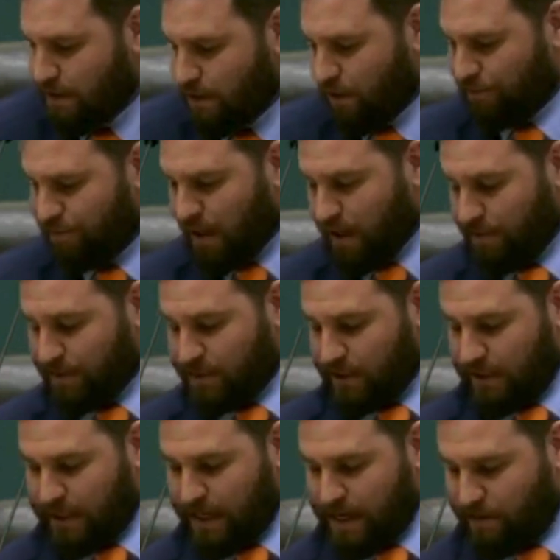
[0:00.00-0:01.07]
of
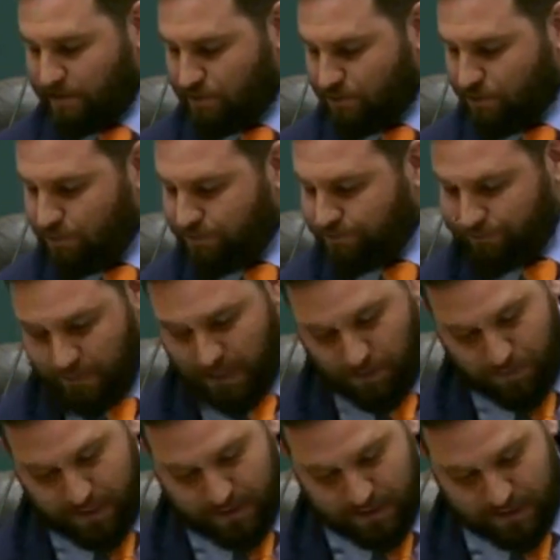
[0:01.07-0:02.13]
Palmerston Council, and
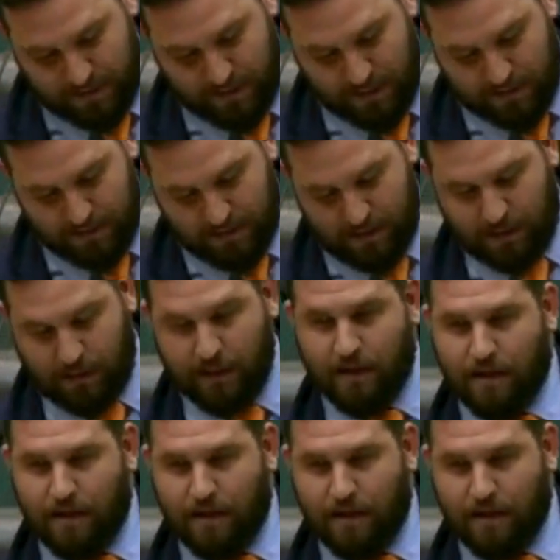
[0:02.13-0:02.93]
we are discussing